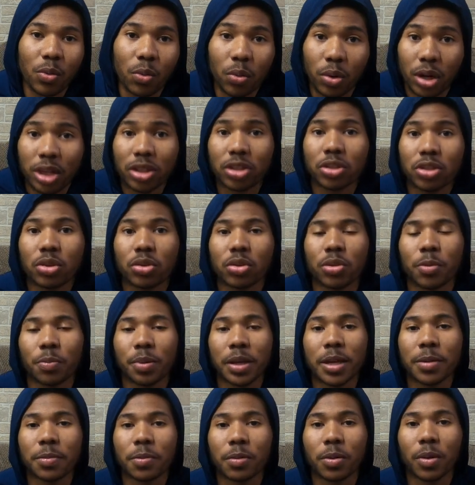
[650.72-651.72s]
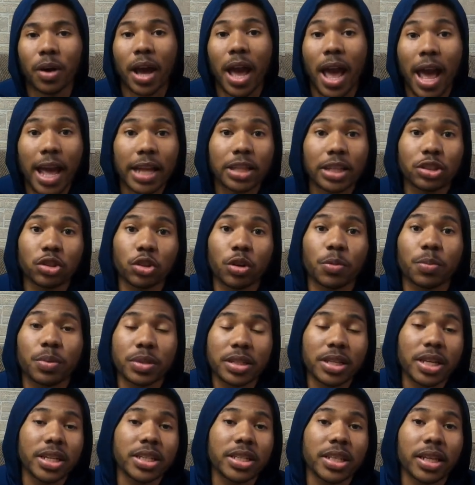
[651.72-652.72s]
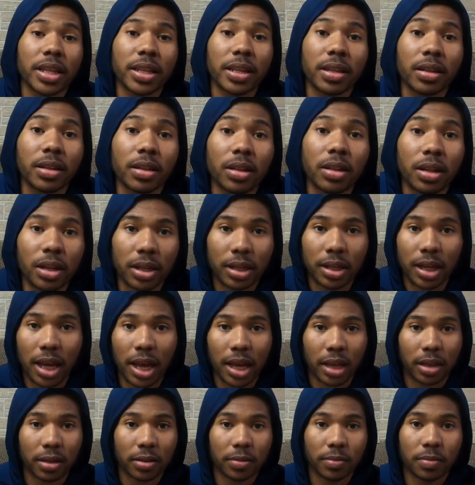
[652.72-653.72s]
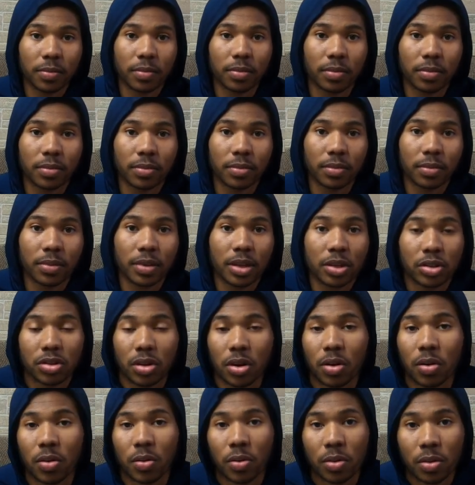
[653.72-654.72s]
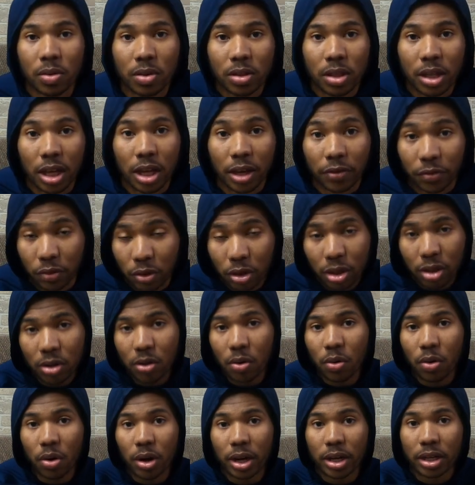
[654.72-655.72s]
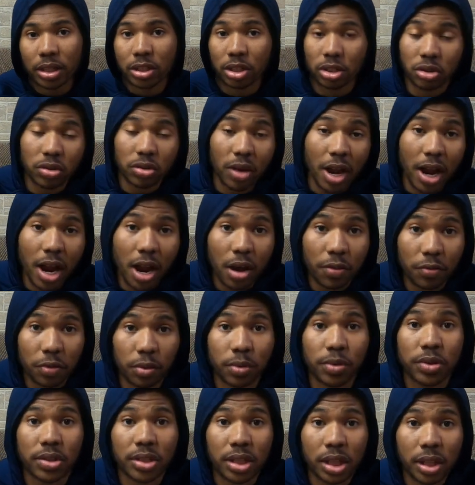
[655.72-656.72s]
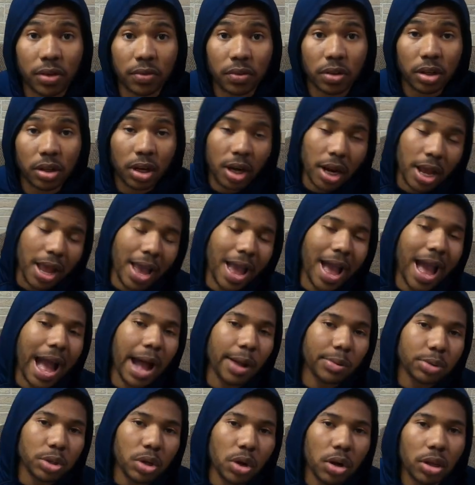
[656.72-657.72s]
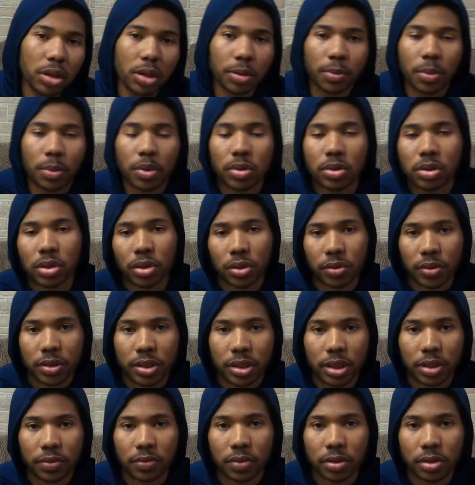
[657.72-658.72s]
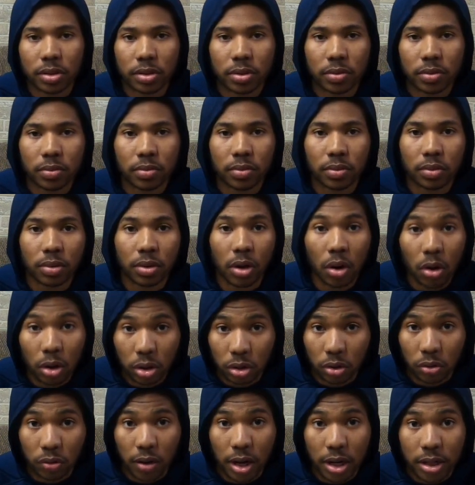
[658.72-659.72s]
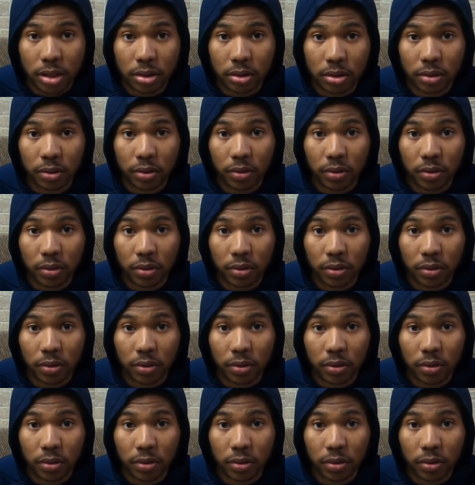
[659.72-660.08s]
what do the people at your position look like? So if you're going to try out for receiver, how tall are most of the receivers on the roster?